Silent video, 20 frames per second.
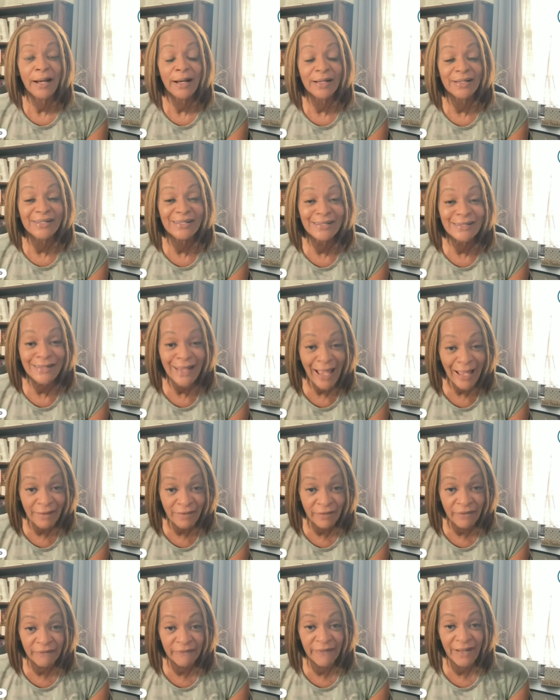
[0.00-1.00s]
a
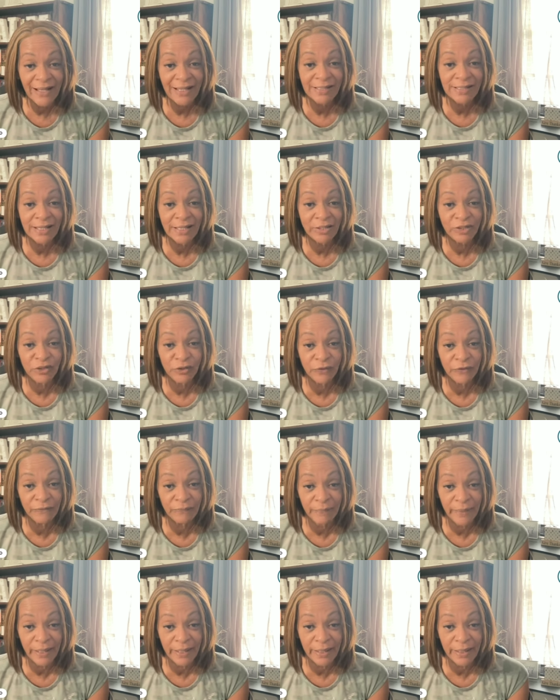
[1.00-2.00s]
sacrifice that you've
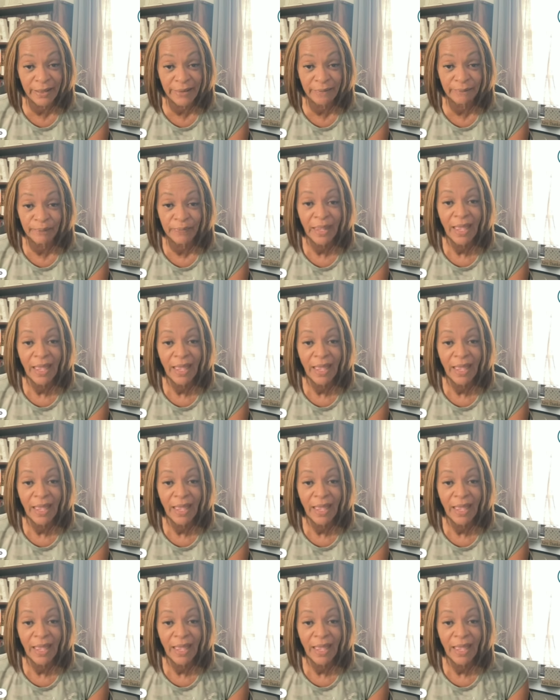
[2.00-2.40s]
made.